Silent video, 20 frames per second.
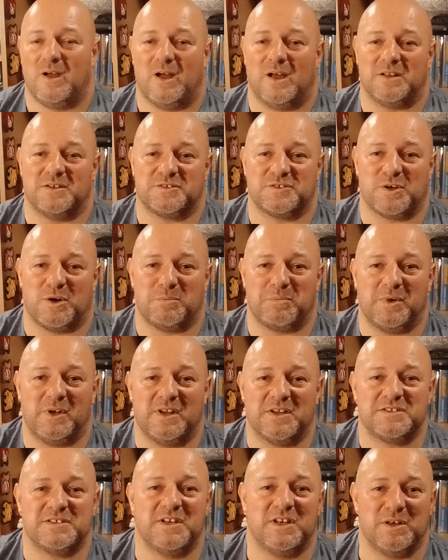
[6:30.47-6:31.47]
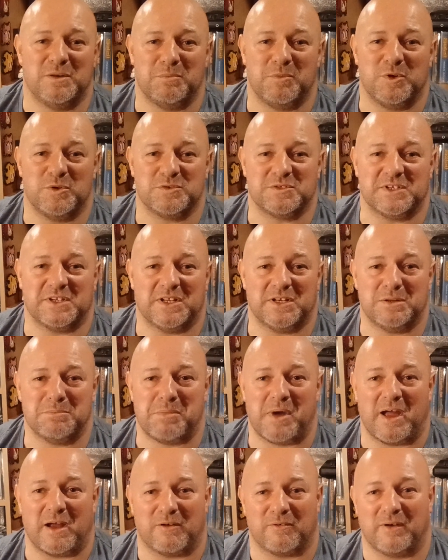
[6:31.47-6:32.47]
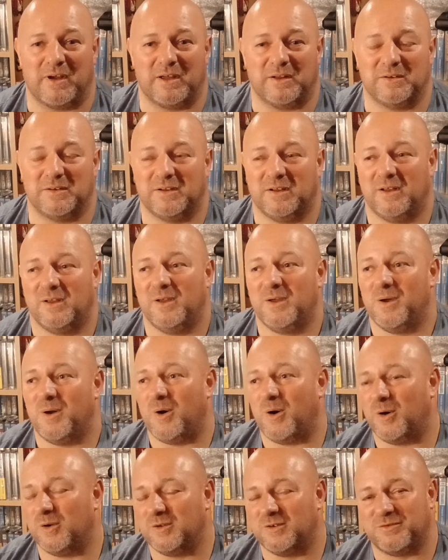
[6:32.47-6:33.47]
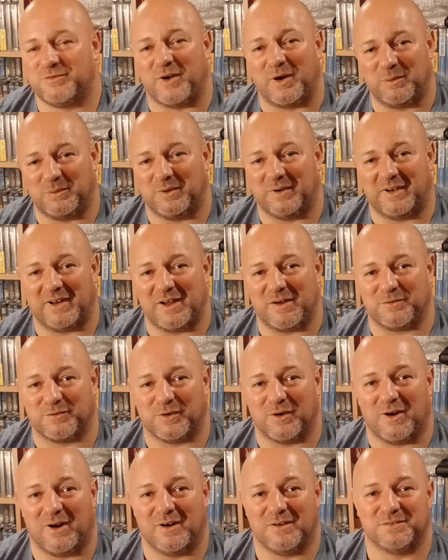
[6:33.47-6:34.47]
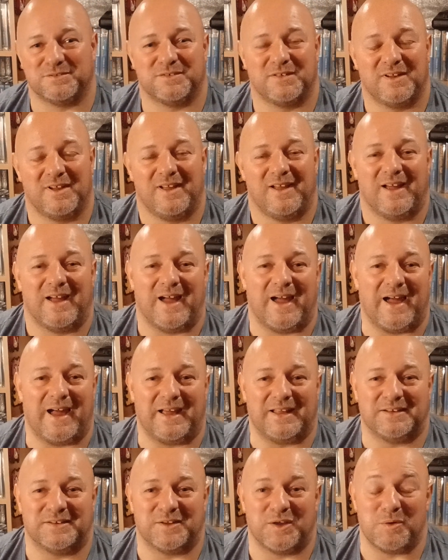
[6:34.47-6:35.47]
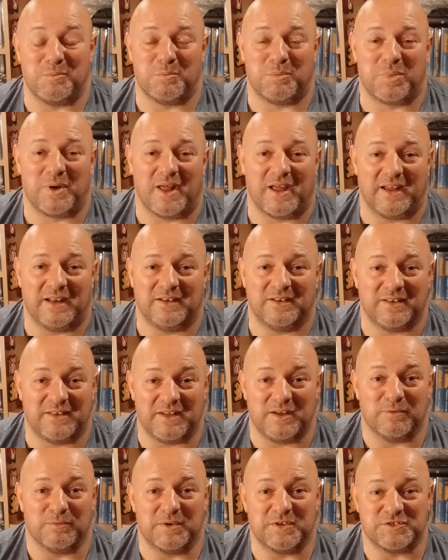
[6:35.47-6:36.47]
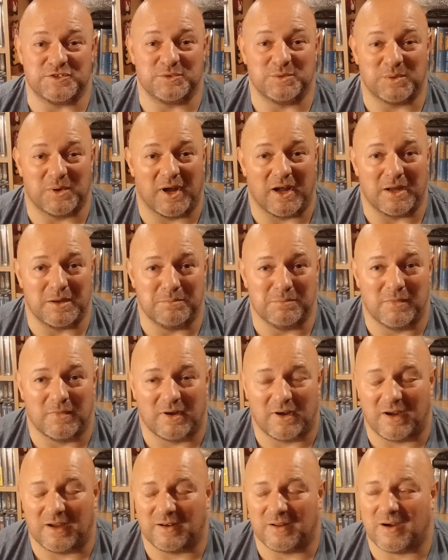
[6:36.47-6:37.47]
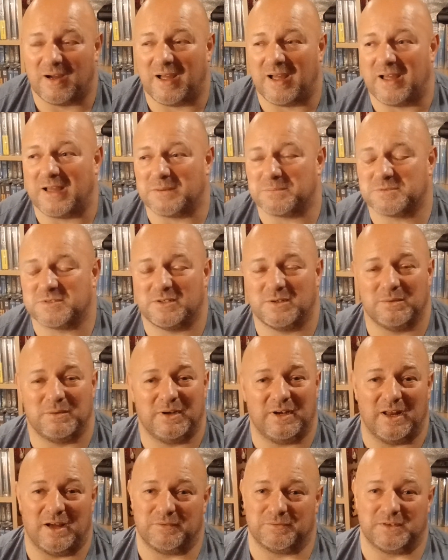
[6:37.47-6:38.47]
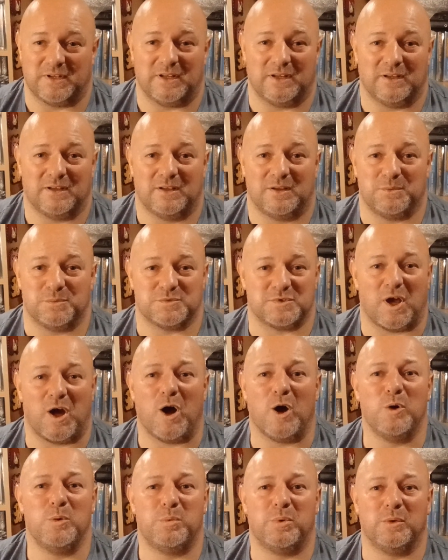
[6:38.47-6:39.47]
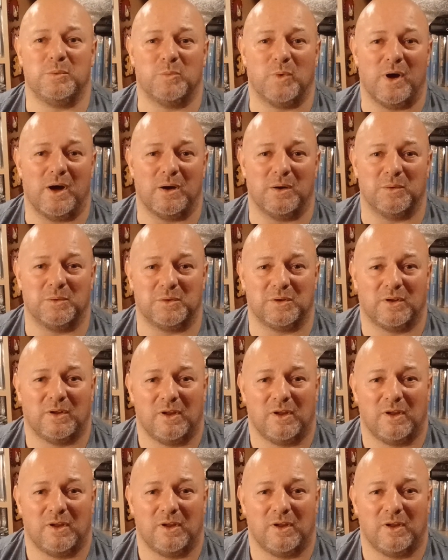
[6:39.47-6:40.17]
and so I'd be listening to music in the background on the phone to the other half, and playing the original game. And I absolutely loved it. It was open world,